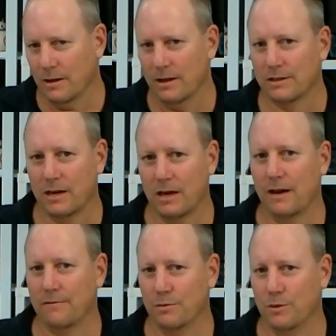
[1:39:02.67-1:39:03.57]
it's going to have
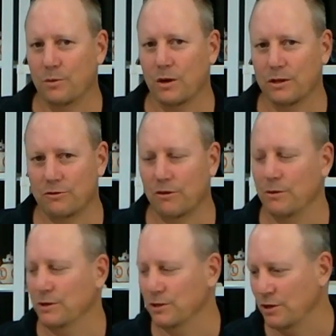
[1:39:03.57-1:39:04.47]
to be one
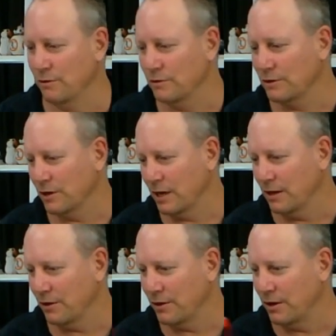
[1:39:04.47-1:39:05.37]
streaming service I get,
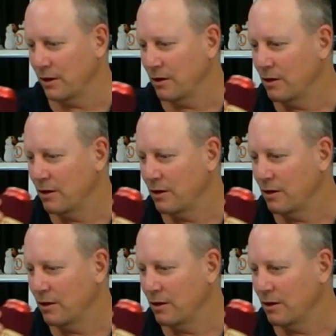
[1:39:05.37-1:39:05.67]
I think.